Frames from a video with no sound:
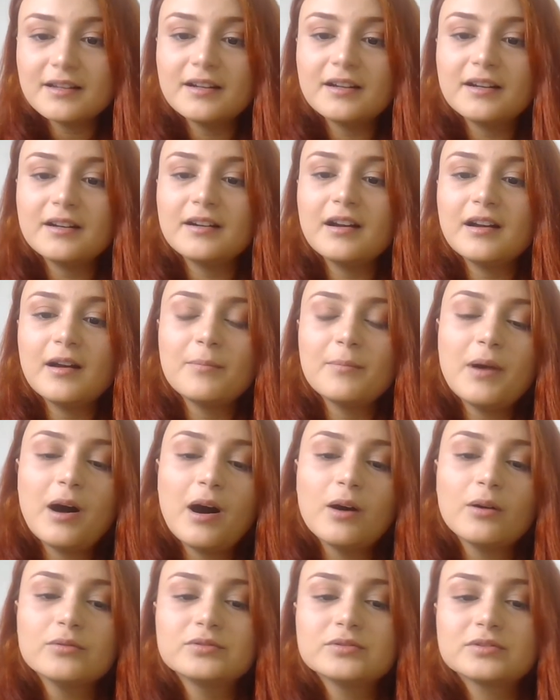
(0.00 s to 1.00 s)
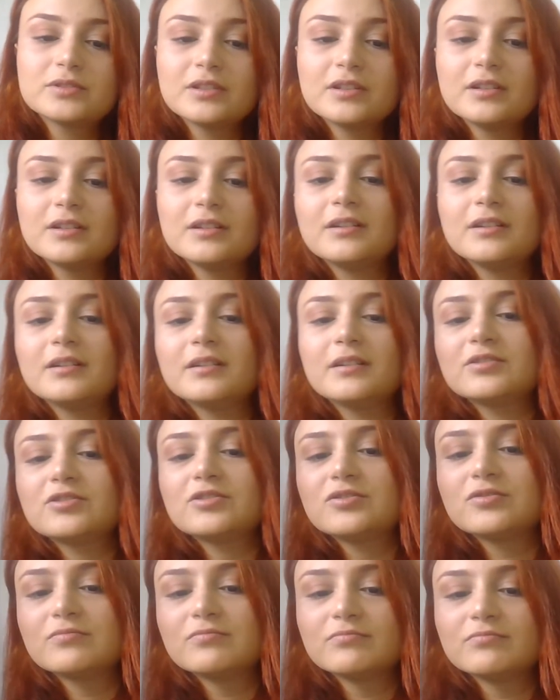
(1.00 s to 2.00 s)
about mm,
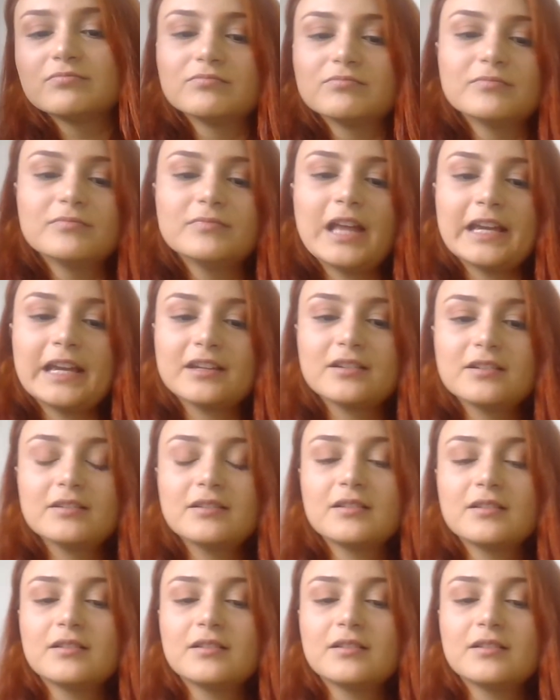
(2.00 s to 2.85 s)
like